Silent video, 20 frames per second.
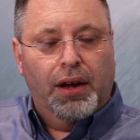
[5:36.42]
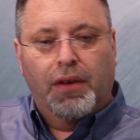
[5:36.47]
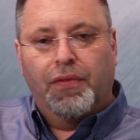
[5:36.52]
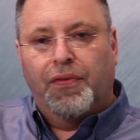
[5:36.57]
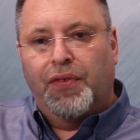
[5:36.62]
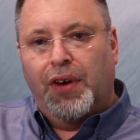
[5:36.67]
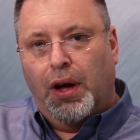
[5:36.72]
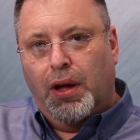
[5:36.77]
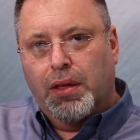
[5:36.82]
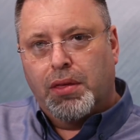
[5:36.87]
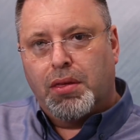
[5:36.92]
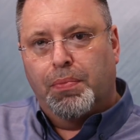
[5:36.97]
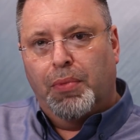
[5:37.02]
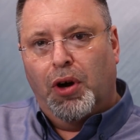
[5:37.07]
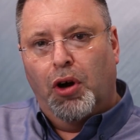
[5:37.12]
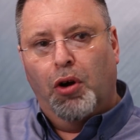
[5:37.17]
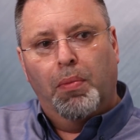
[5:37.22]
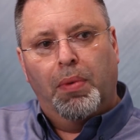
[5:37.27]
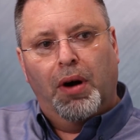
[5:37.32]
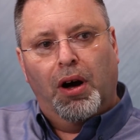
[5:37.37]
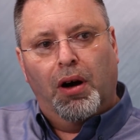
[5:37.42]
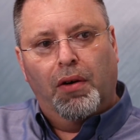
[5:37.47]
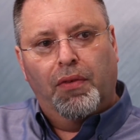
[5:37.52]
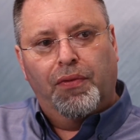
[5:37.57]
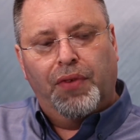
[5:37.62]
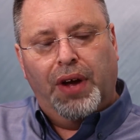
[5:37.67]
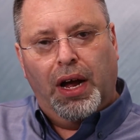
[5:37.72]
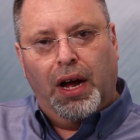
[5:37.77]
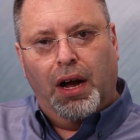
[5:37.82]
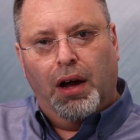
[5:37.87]
Advanced Mobile
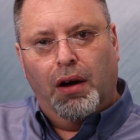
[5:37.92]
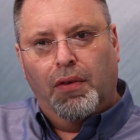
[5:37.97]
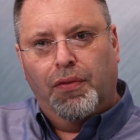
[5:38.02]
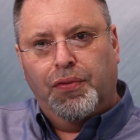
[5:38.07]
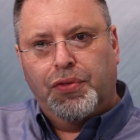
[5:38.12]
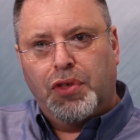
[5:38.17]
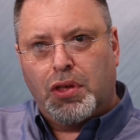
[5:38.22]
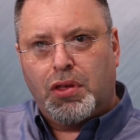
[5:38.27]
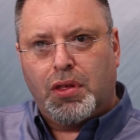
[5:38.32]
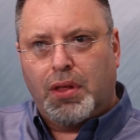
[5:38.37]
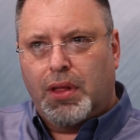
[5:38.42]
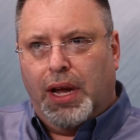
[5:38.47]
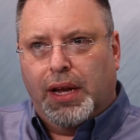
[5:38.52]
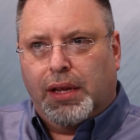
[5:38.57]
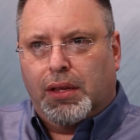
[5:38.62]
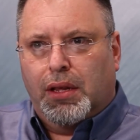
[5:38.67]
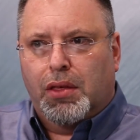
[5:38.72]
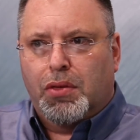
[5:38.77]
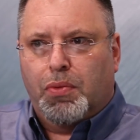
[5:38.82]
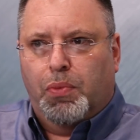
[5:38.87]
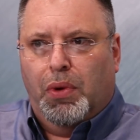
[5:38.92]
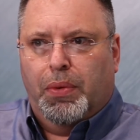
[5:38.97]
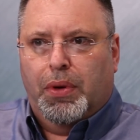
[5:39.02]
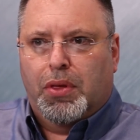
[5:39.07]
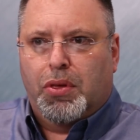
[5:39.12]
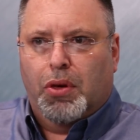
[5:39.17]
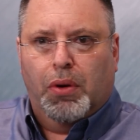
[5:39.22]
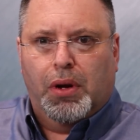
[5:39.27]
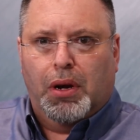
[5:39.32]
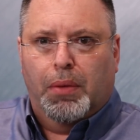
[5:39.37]
Valve, just like this we were
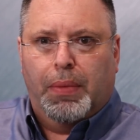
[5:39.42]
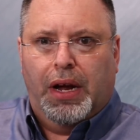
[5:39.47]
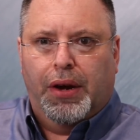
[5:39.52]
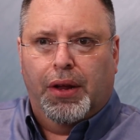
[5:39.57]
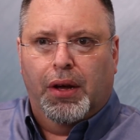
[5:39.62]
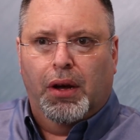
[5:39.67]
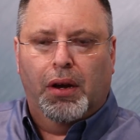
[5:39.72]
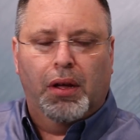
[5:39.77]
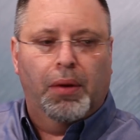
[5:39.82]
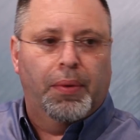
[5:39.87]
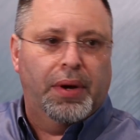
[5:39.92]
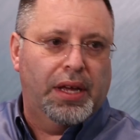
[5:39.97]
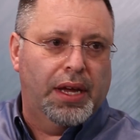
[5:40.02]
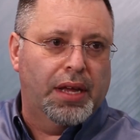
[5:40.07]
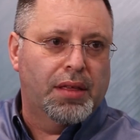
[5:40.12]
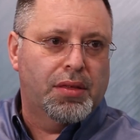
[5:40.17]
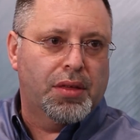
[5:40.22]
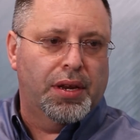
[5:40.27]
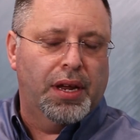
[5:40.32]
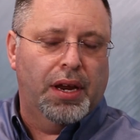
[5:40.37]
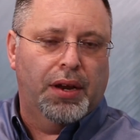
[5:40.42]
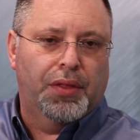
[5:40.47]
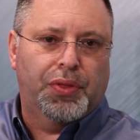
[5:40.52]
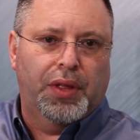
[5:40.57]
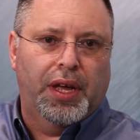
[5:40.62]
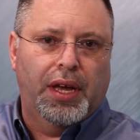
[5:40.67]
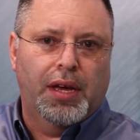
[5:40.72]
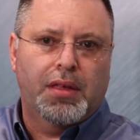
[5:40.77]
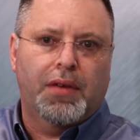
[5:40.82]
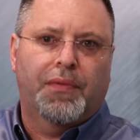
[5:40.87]
talking about earlier with the Internet of
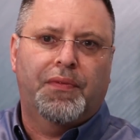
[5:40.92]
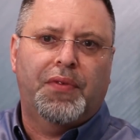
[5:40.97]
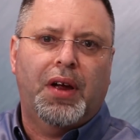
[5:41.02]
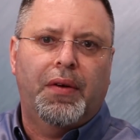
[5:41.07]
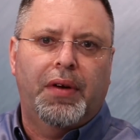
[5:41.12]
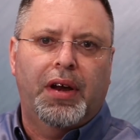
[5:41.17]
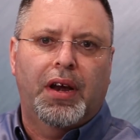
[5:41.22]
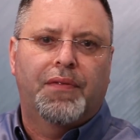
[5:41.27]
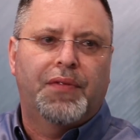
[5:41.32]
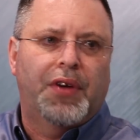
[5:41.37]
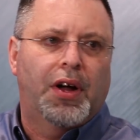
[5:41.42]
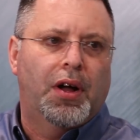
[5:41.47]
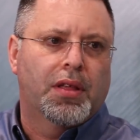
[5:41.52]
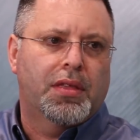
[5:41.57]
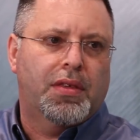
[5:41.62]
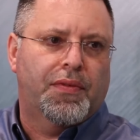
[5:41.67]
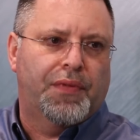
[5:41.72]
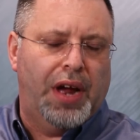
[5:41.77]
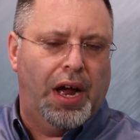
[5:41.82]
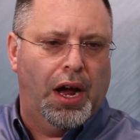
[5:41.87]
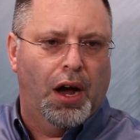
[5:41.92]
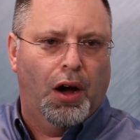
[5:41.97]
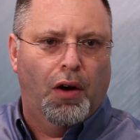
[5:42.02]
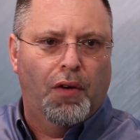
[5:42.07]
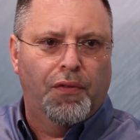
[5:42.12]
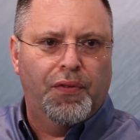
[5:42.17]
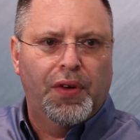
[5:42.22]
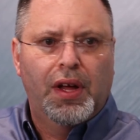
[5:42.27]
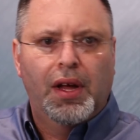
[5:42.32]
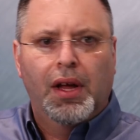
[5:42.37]
Things, a very advanced
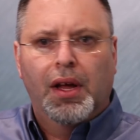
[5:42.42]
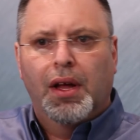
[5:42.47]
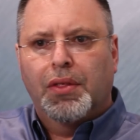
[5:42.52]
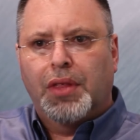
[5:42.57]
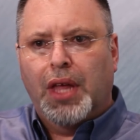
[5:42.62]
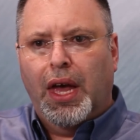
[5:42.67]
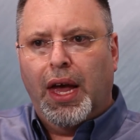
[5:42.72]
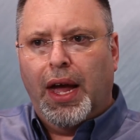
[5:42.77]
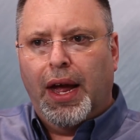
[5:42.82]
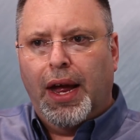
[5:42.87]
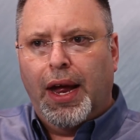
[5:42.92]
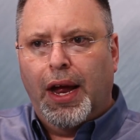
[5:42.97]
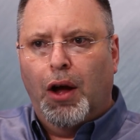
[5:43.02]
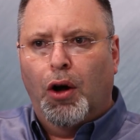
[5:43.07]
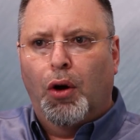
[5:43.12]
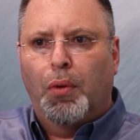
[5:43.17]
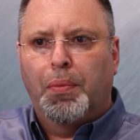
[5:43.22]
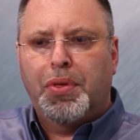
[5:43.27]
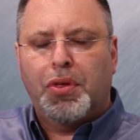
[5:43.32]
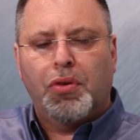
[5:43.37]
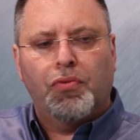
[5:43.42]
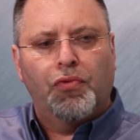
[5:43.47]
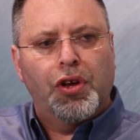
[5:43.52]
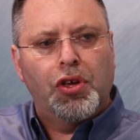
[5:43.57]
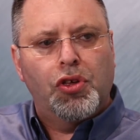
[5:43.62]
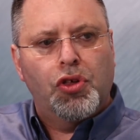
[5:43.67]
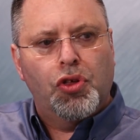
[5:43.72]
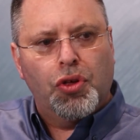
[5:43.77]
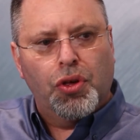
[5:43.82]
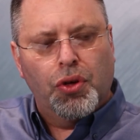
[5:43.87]
valve that helps
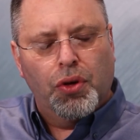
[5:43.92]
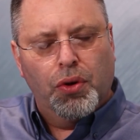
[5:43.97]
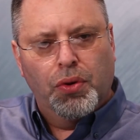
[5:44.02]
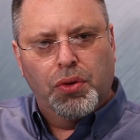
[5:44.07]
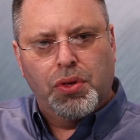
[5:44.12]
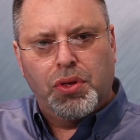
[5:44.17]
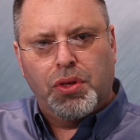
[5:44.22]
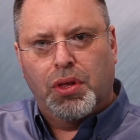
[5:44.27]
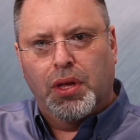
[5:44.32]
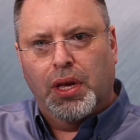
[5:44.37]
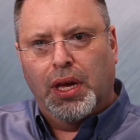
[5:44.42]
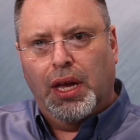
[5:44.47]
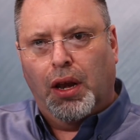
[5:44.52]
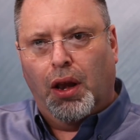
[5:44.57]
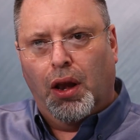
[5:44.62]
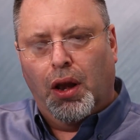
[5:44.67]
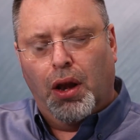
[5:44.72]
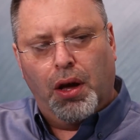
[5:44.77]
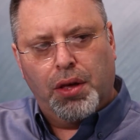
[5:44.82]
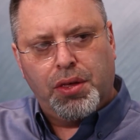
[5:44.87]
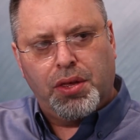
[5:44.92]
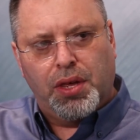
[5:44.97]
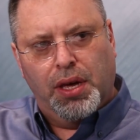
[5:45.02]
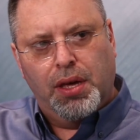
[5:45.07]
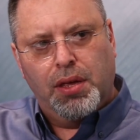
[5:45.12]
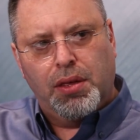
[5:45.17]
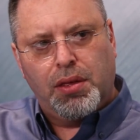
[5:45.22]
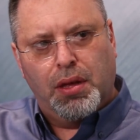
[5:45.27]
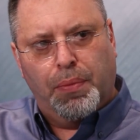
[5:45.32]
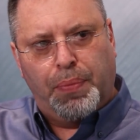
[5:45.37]
reduce the
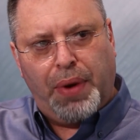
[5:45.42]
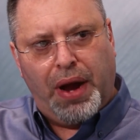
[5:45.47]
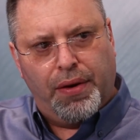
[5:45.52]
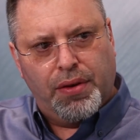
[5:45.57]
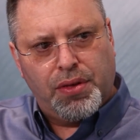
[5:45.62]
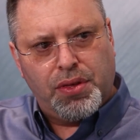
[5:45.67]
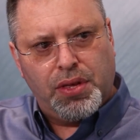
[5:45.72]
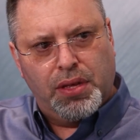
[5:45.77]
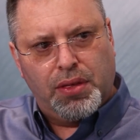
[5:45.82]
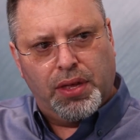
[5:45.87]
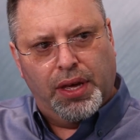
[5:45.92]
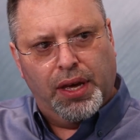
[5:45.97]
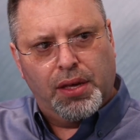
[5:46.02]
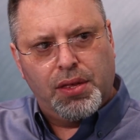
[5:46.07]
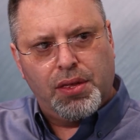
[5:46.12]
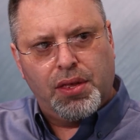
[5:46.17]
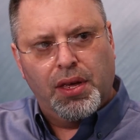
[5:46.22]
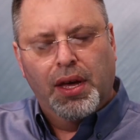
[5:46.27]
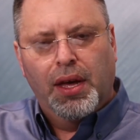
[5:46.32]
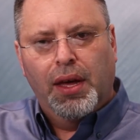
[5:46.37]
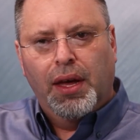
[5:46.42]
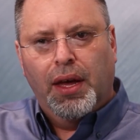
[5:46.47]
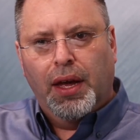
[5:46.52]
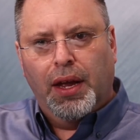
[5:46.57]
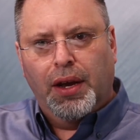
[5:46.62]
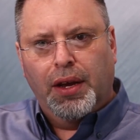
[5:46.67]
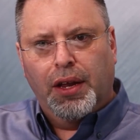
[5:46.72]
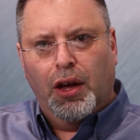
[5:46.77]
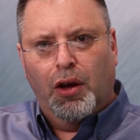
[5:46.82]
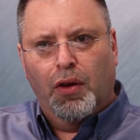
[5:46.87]
losses, the parasitics,
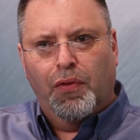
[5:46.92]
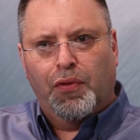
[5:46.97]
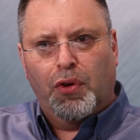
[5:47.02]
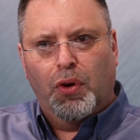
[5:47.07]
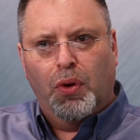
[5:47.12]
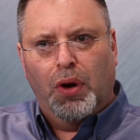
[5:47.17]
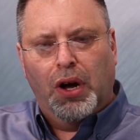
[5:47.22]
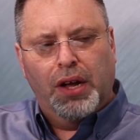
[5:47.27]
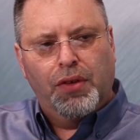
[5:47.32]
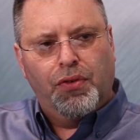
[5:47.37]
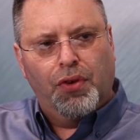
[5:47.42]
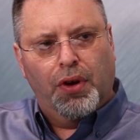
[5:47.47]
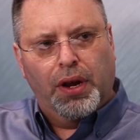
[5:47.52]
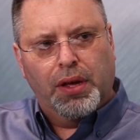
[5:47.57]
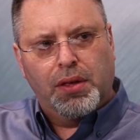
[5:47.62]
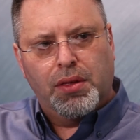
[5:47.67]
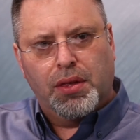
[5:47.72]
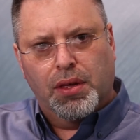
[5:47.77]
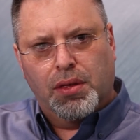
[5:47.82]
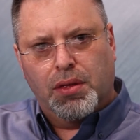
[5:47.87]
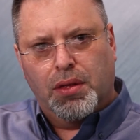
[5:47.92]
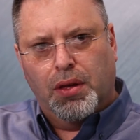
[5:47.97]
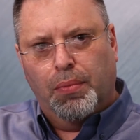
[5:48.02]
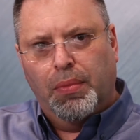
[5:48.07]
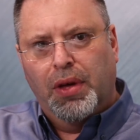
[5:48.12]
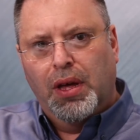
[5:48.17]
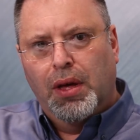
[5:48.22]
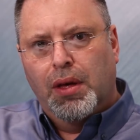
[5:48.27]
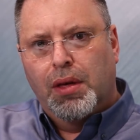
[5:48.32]
in the overall hydraulic system.